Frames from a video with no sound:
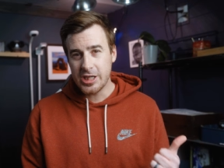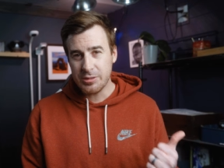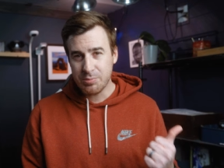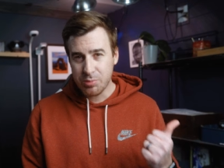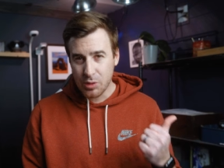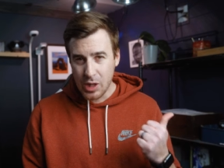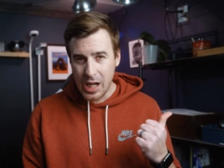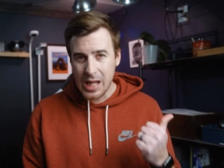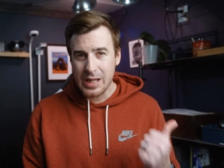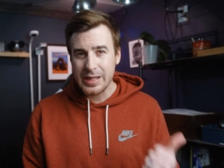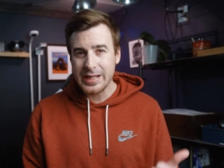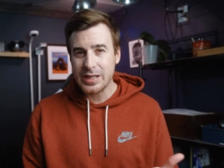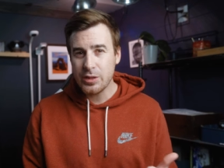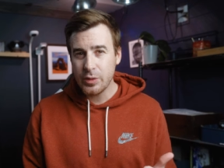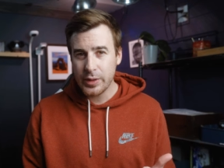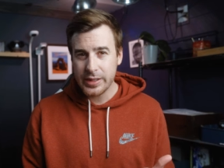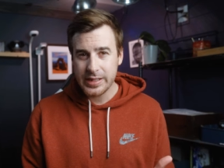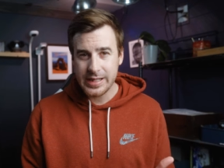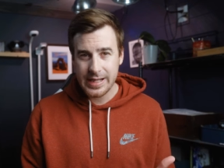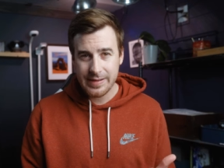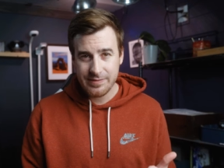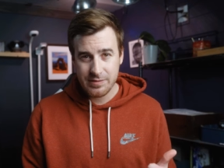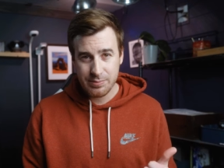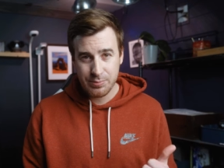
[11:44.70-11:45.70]
you're probably
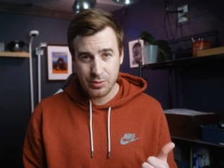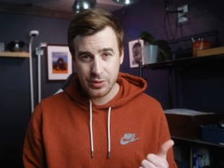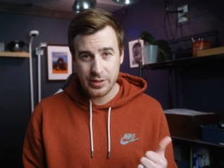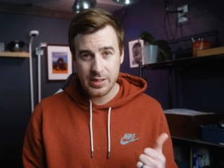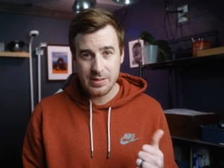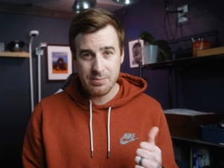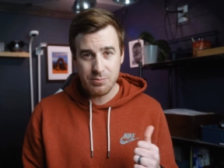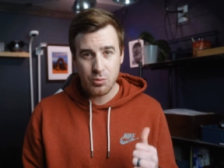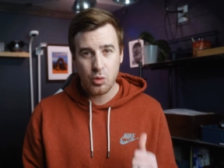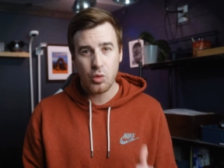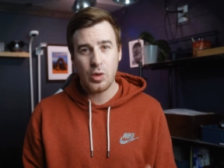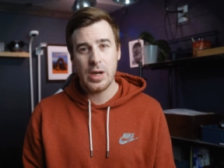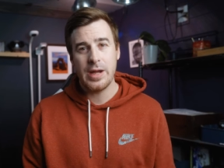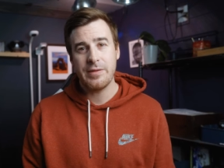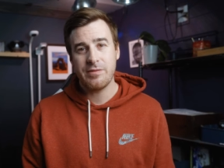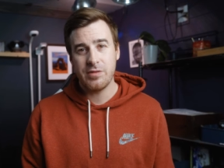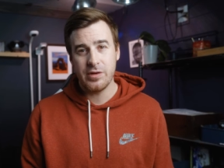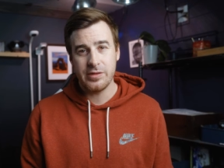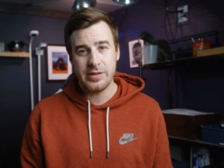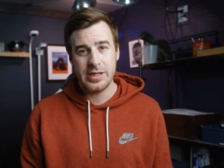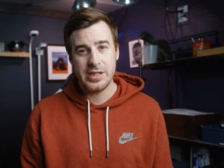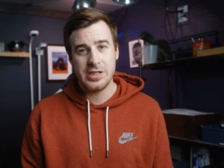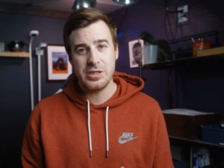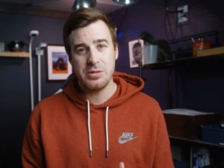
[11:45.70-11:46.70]
going to have to put in more
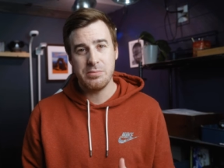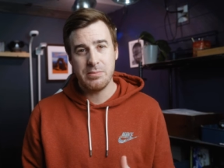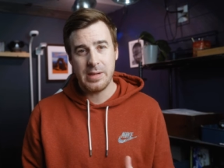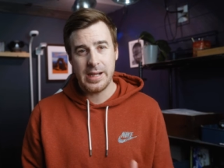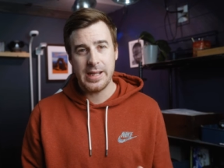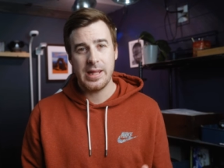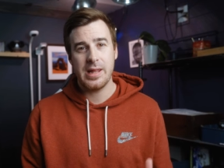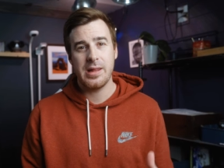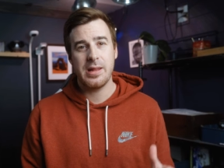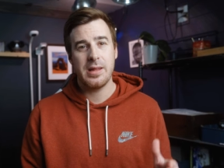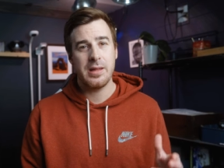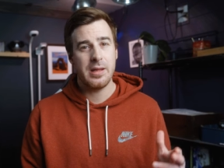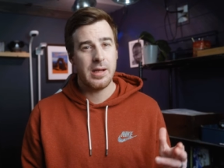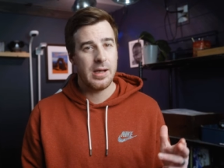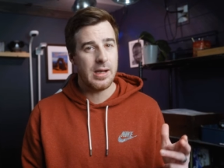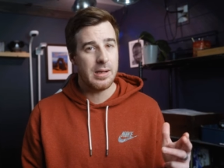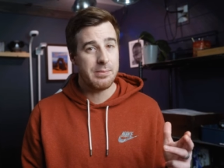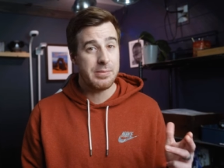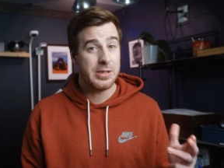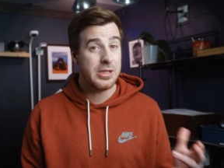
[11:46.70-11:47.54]
effort than you might uh,